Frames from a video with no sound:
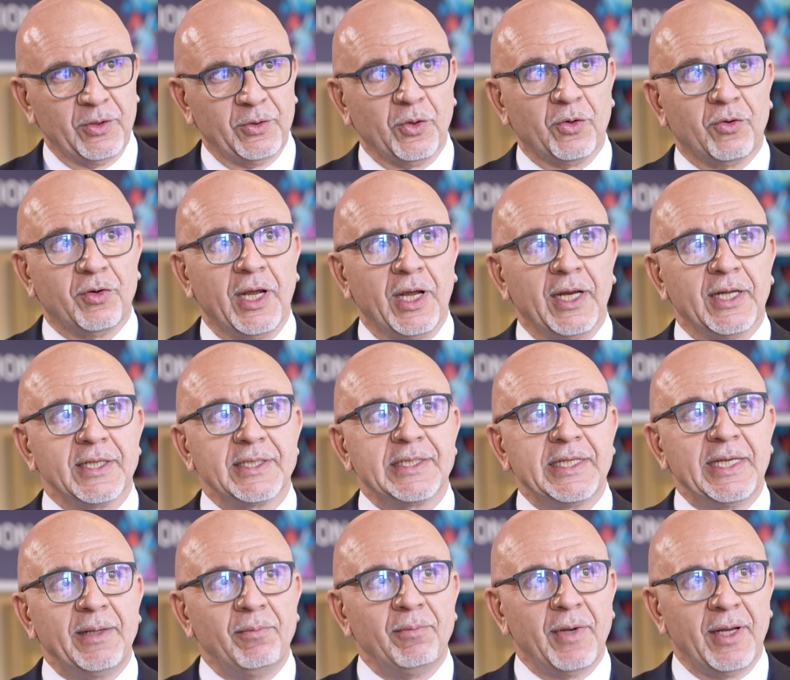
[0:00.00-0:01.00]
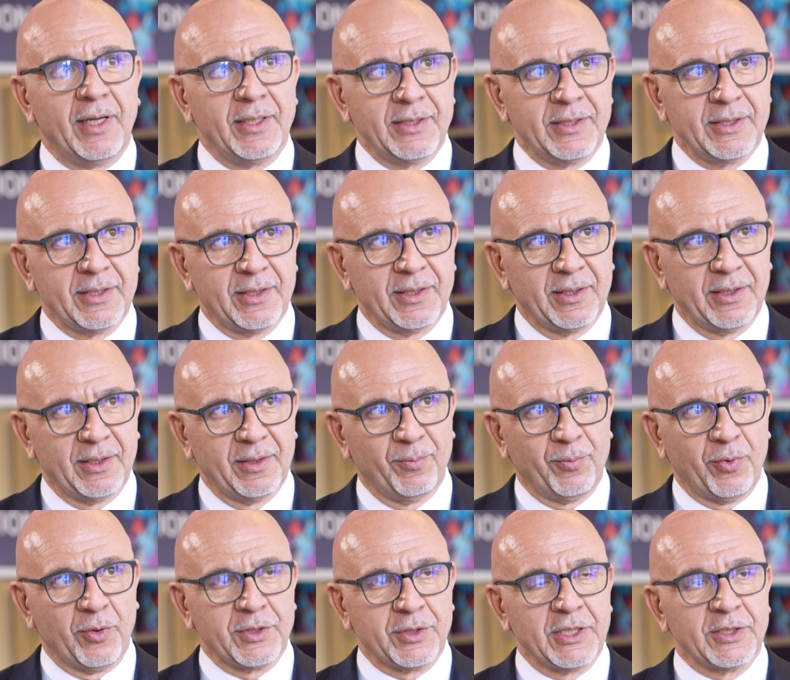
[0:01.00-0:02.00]
to create a seamless
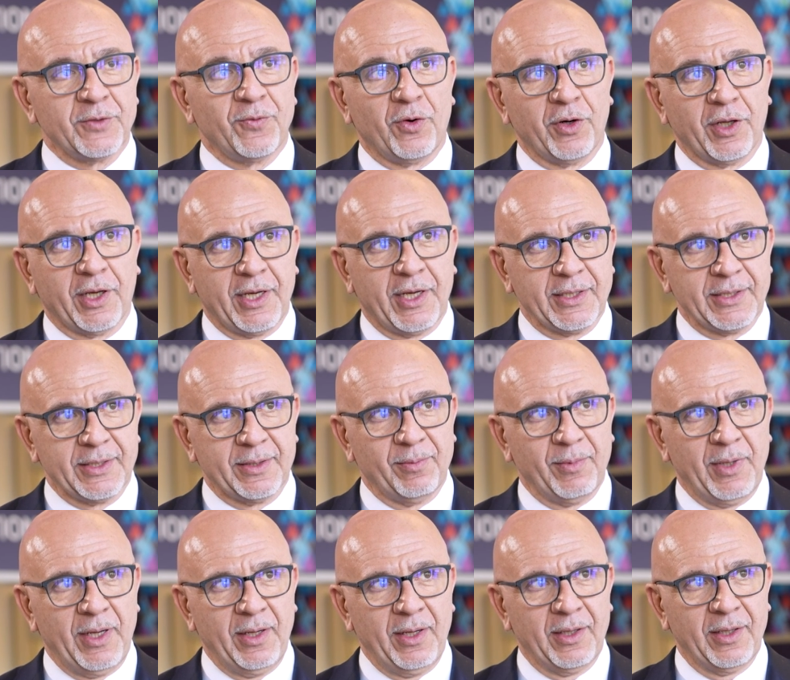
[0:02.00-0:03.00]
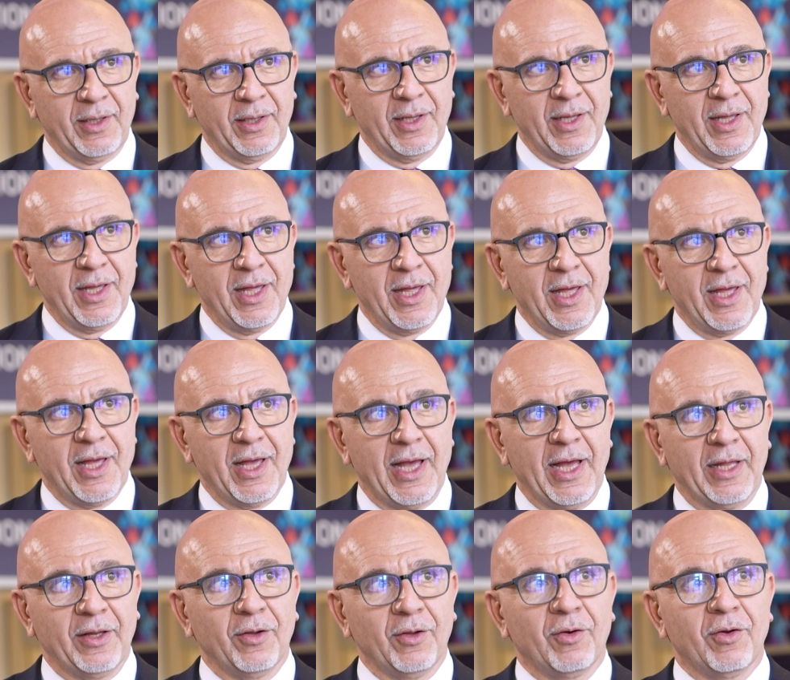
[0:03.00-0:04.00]
process for the customer
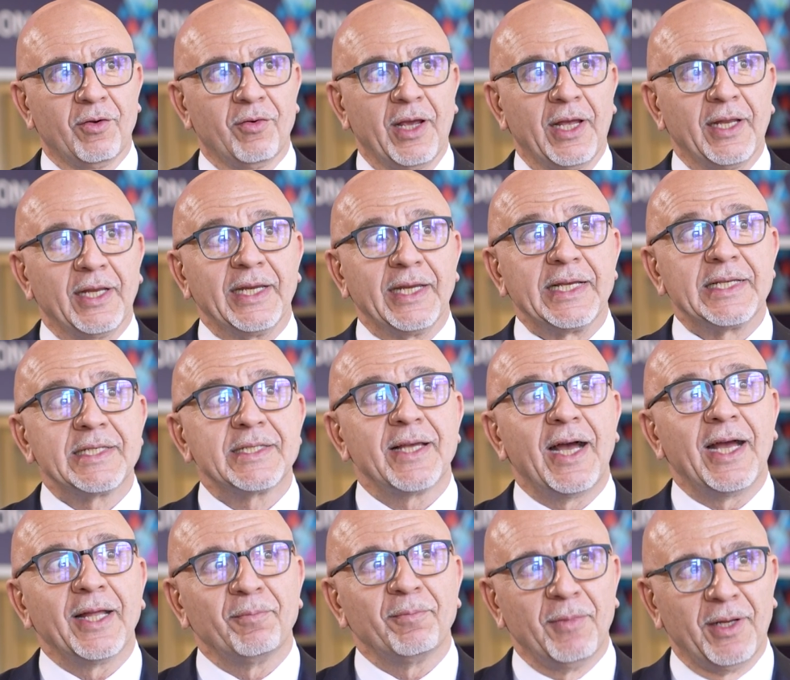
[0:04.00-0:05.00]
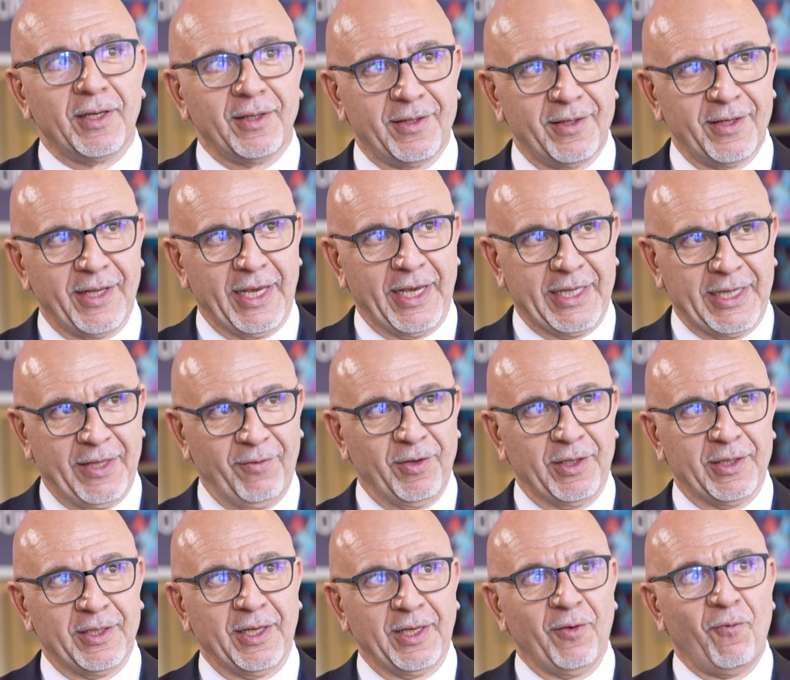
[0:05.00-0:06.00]
and to create an excitement
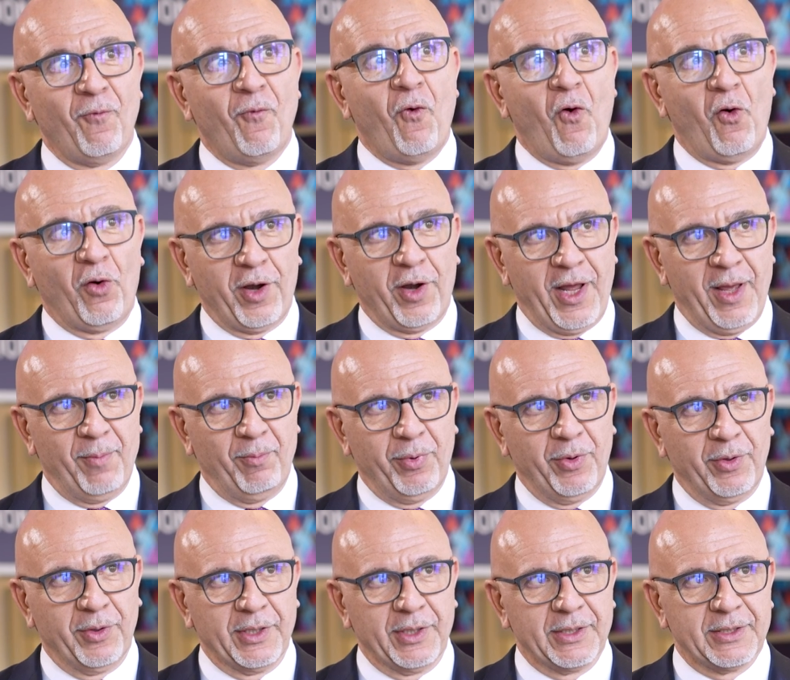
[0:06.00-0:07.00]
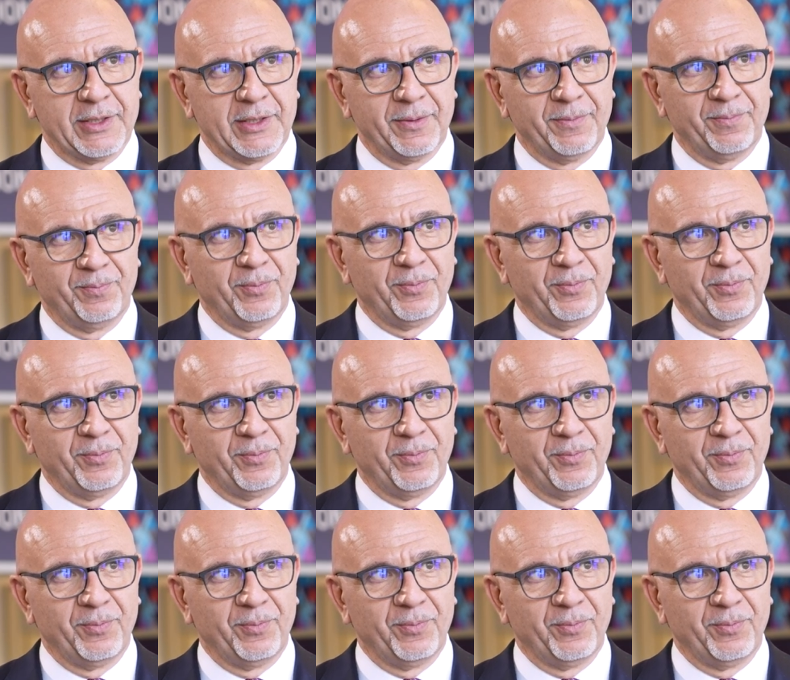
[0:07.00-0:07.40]
activity for the employees.